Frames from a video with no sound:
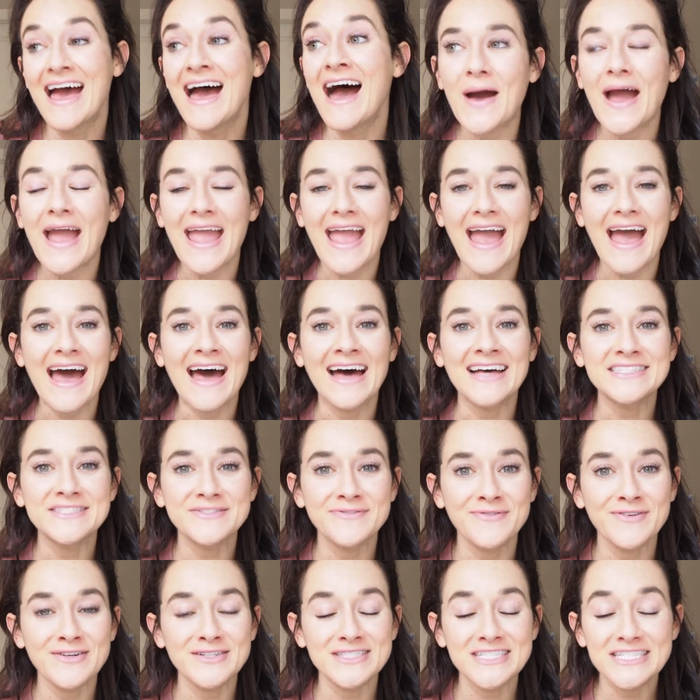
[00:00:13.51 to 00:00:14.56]
I
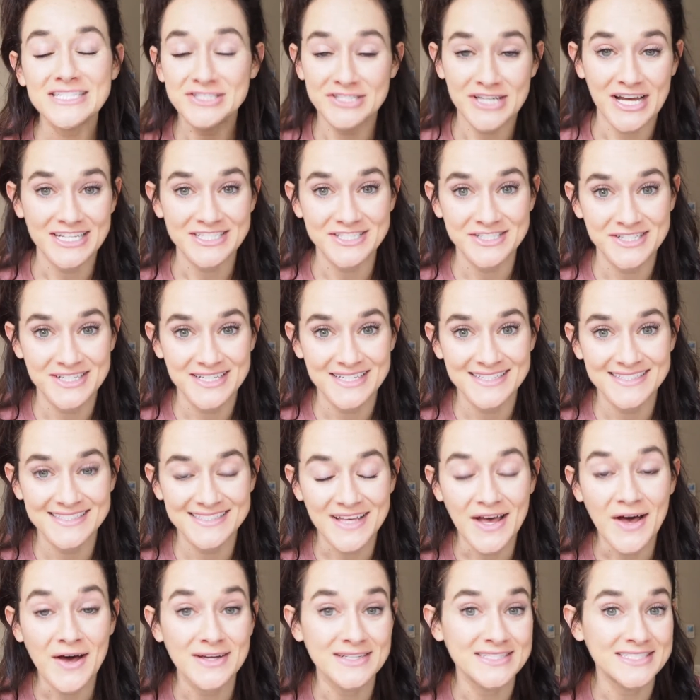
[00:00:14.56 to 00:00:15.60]
asked for suggestions
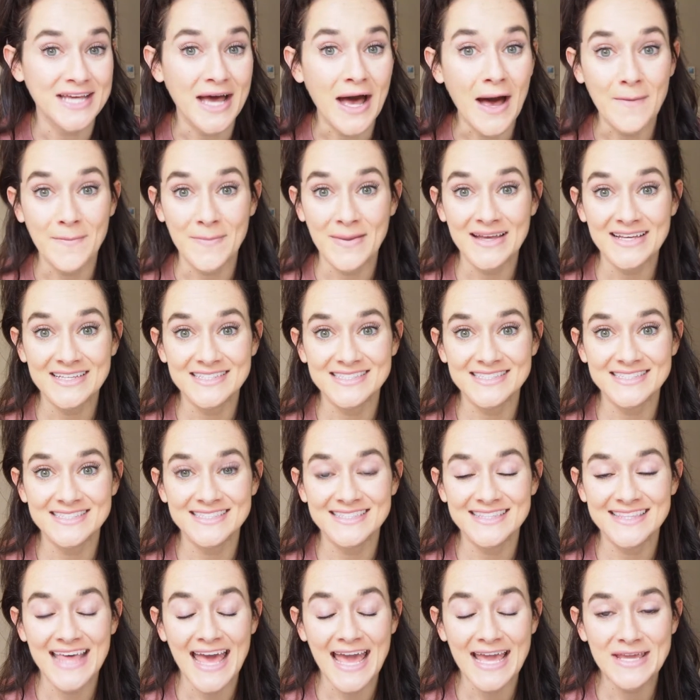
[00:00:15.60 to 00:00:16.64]
on topics
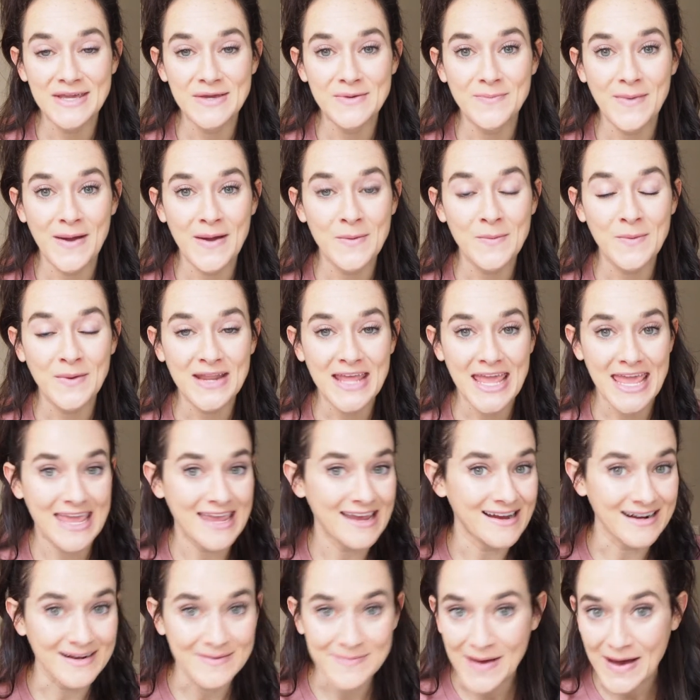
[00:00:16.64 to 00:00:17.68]
that you might want to
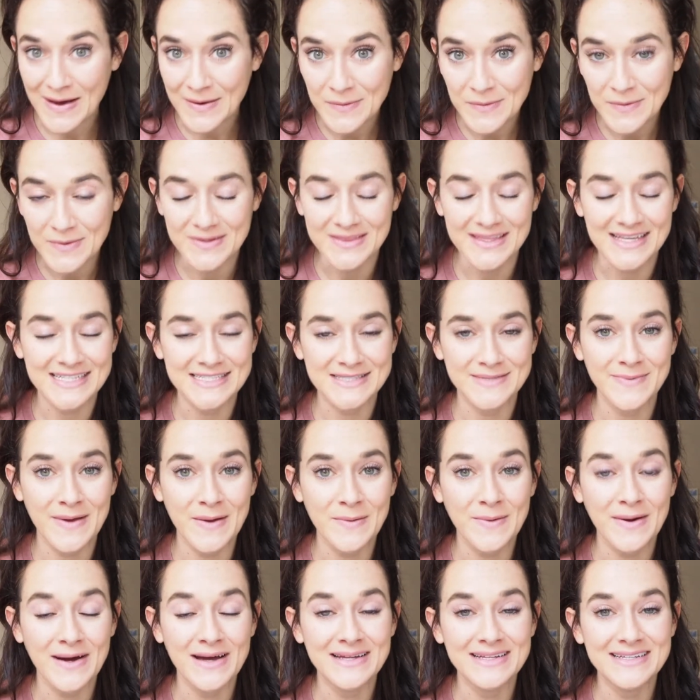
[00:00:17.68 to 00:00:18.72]
hear about or things you
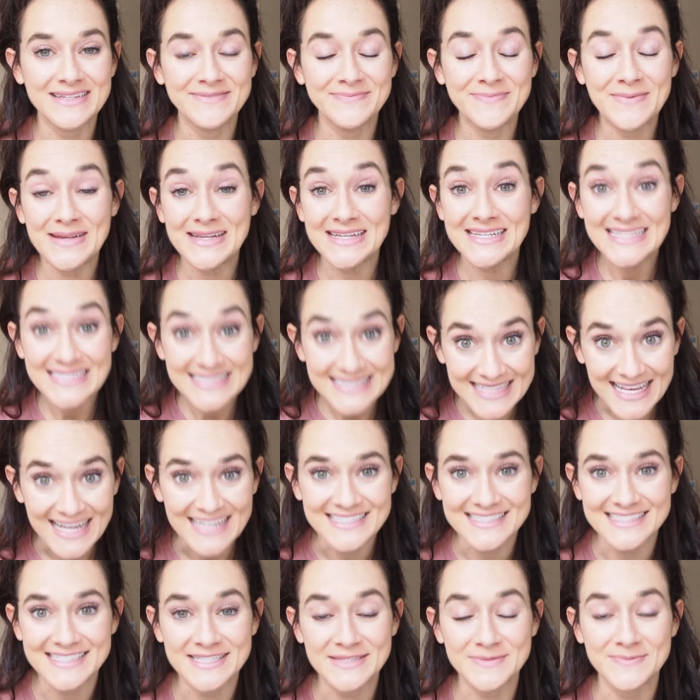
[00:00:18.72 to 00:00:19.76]
might want me to
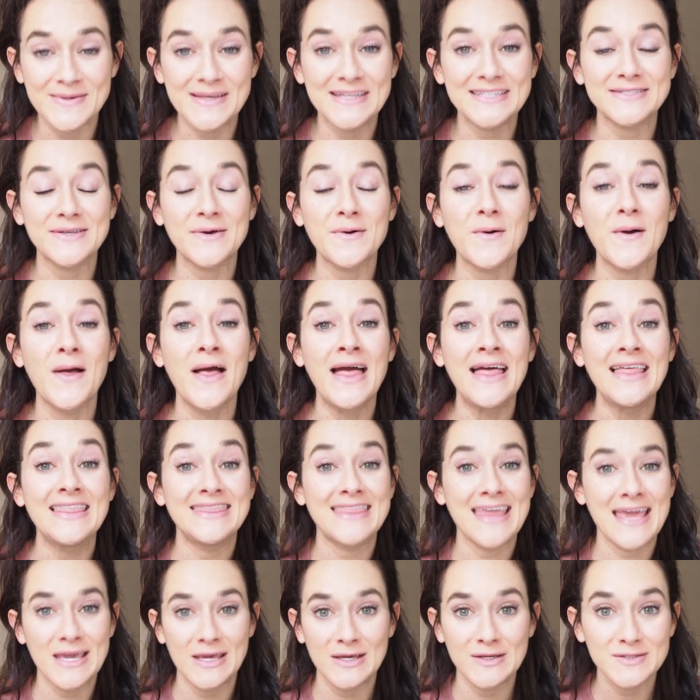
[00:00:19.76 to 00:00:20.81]
discuss this week. So
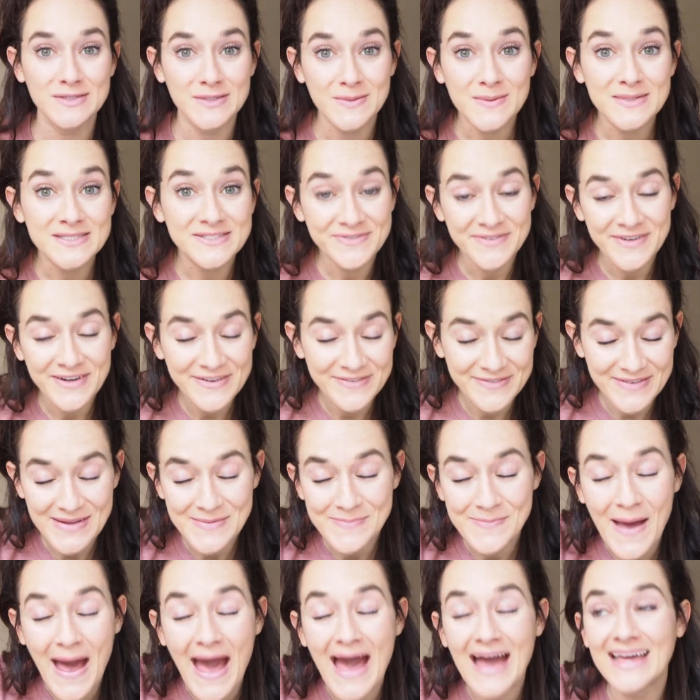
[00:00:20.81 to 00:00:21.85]
thank you so much for your
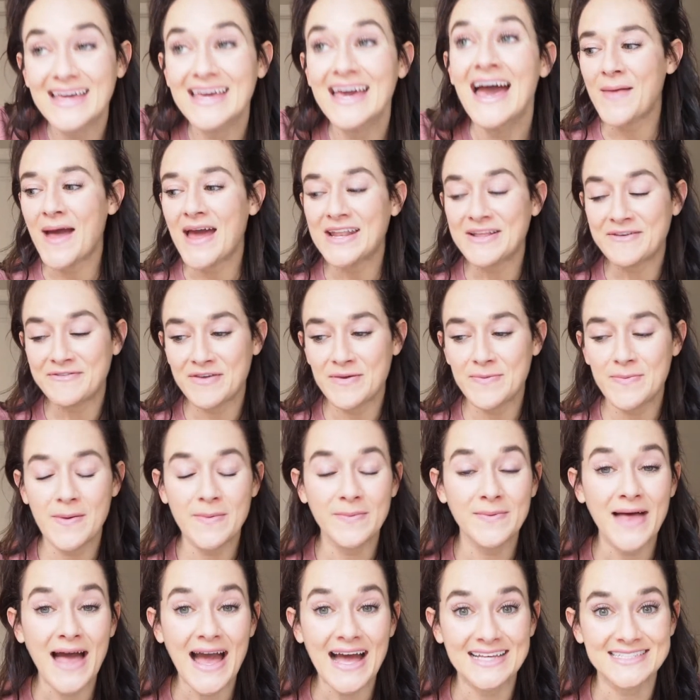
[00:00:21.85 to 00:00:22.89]
feedback. I had a few
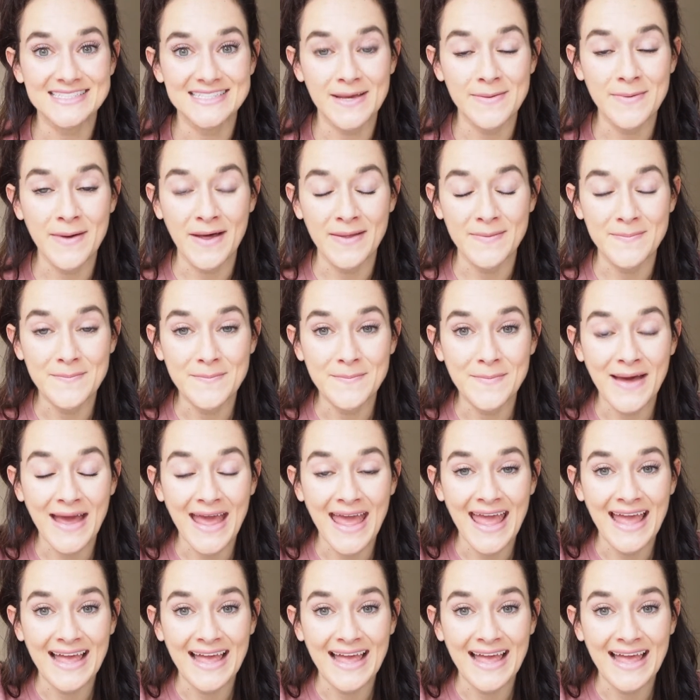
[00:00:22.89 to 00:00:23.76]
people ask about my